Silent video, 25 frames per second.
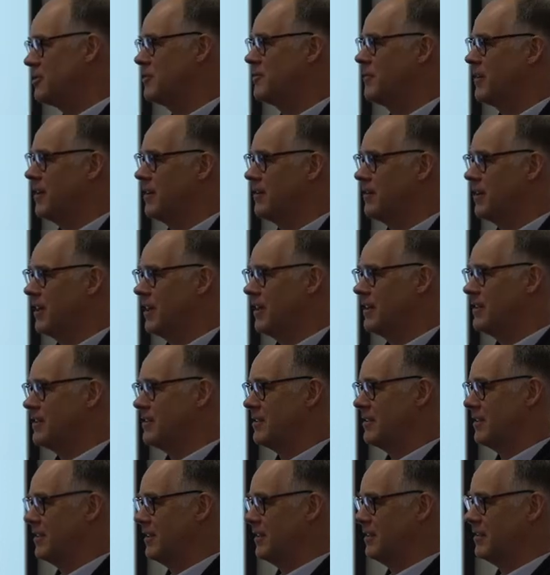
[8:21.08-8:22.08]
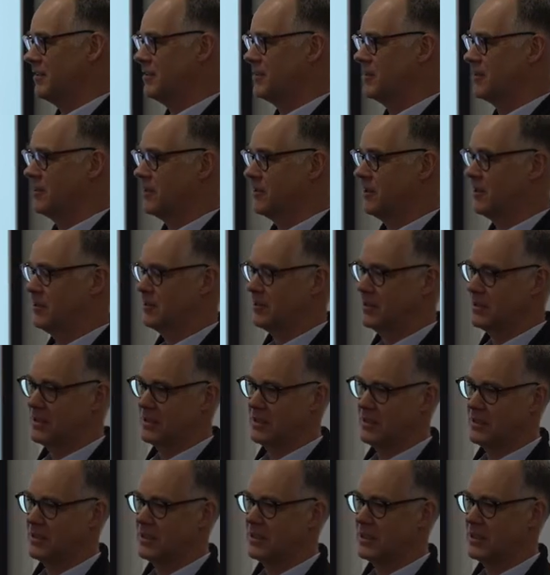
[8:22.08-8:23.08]
variation in
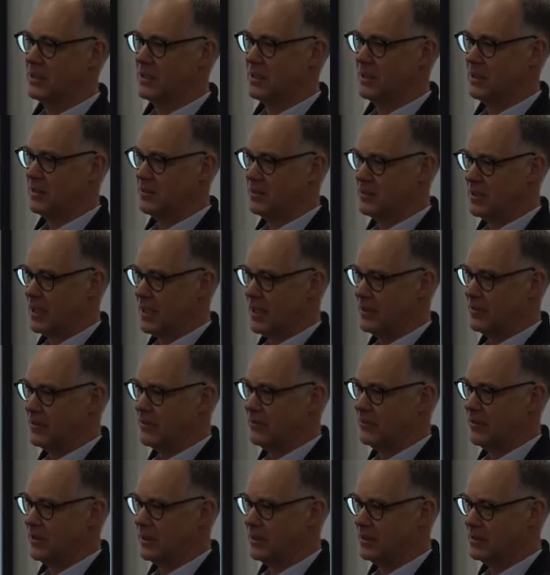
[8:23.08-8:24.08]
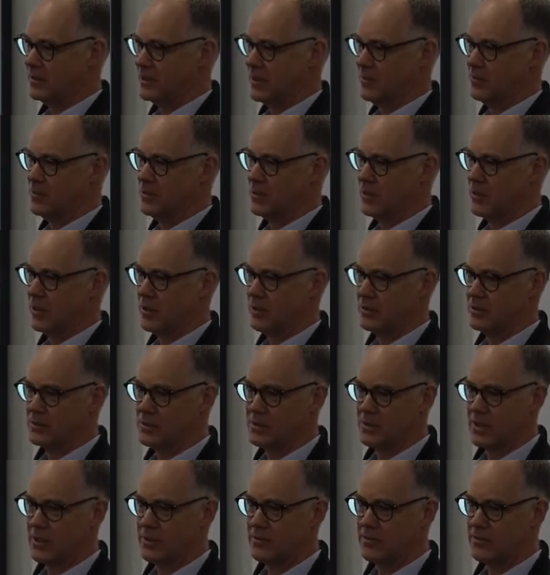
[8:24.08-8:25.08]
salinity down the Finke. Some water holes
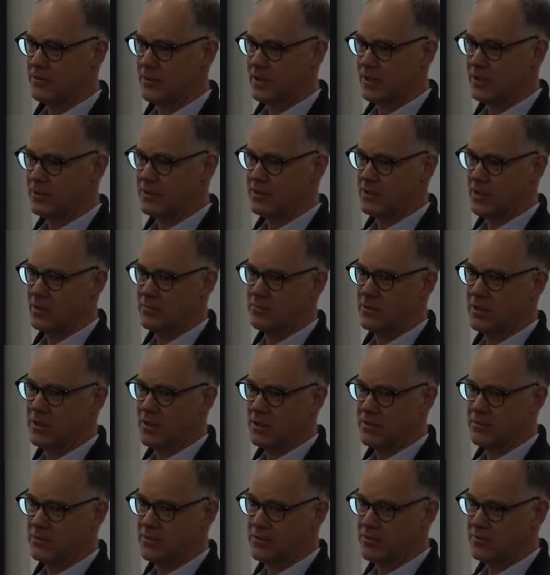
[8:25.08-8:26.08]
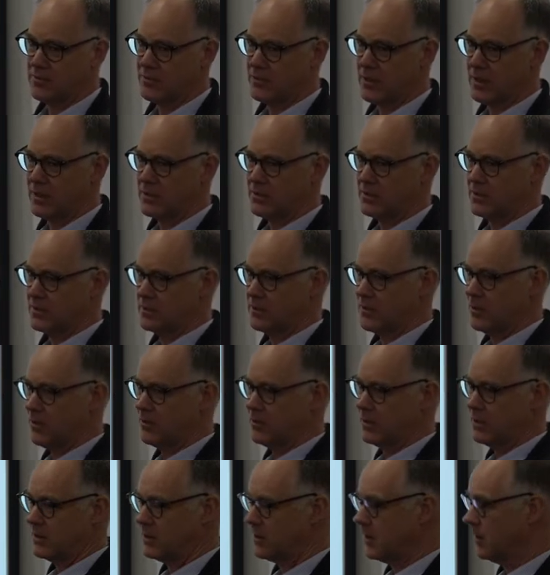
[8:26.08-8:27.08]
stay fresh, some go from fresh to
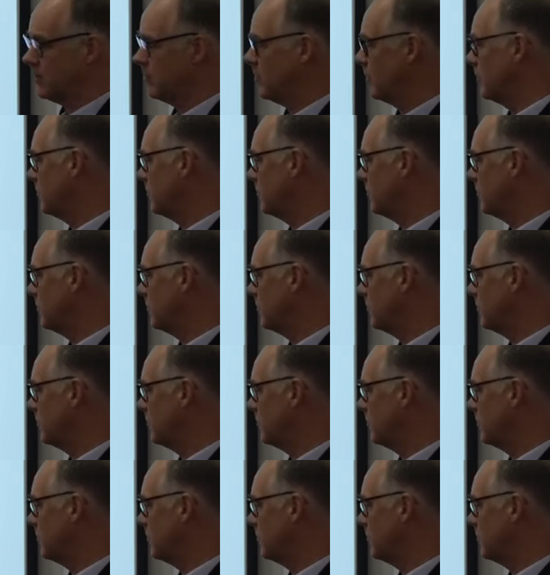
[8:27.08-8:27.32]
salty, some are